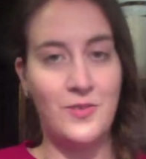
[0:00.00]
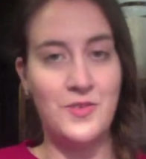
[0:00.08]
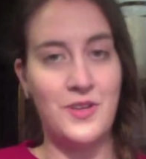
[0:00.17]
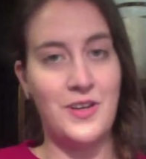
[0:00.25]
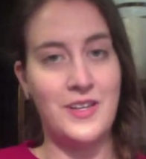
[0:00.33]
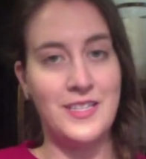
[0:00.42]

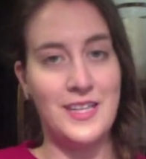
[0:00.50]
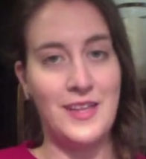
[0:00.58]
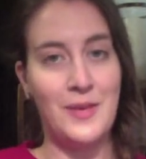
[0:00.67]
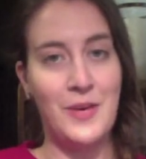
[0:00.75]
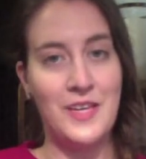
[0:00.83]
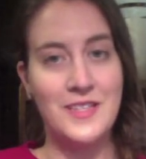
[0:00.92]
on a daily
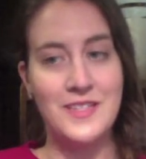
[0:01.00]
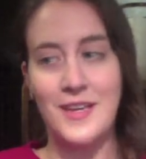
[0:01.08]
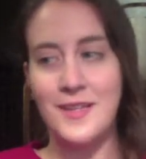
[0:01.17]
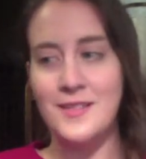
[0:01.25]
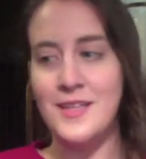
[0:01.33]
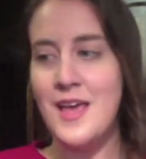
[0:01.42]

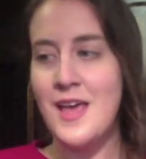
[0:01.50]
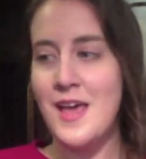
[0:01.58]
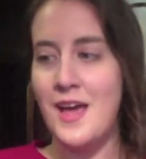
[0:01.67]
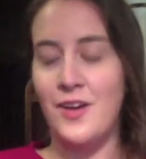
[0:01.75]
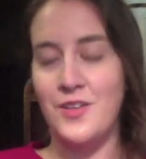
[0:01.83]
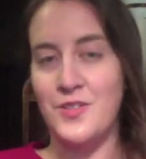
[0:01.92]
basis
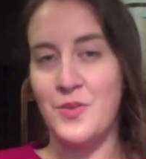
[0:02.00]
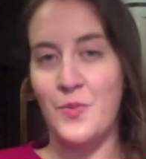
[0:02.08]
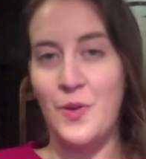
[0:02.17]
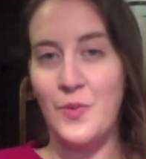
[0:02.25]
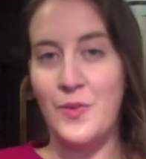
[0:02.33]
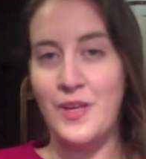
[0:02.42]
and also
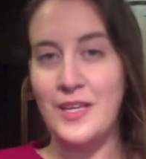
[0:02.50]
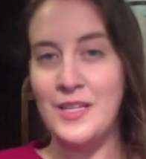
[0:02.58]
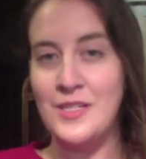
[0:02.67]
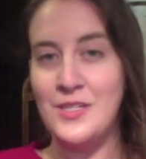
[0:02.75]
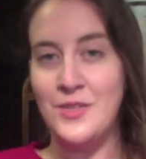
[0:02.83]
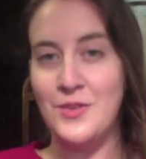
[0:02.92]
what we can
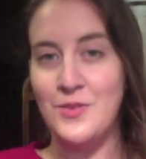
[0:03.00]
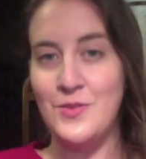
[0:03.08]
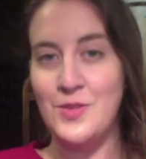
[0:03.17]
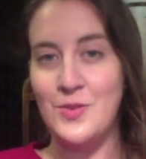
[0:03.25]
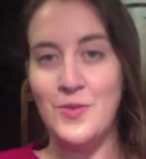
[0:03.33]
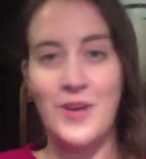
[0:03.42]
do
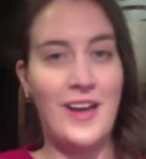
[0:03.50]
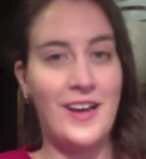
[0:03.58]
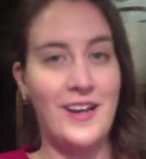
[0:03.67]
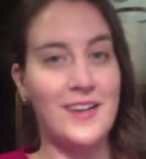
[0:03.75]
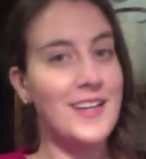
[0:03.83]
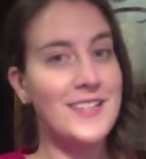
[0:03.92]
to kind
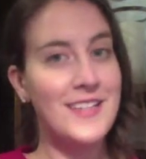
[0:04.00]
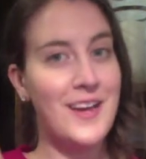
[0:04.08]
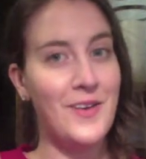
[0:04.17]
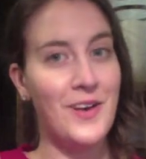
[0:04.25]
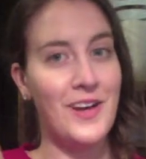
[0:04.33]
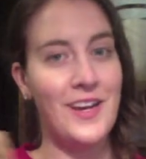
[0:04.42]
of cut down
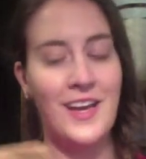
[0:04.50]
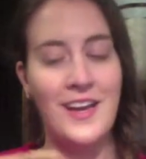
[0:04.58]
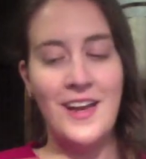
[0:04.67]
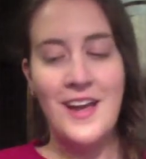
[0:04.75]
on it.